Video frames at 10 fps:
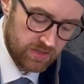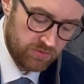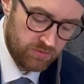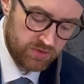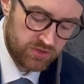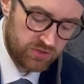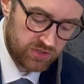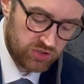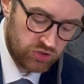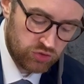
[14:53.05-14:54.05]
We want to
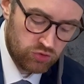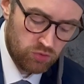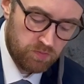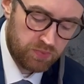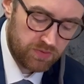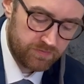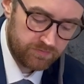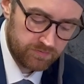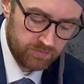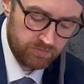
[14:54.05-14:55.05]
just scoop,
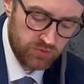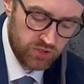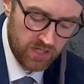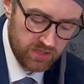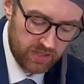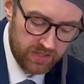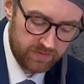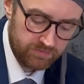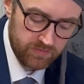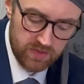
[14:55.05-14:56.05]

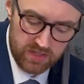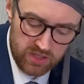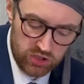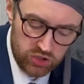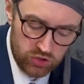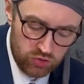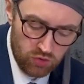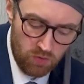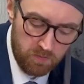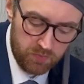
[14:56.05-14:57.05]
gently
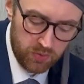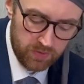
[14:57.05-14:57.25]
scoop.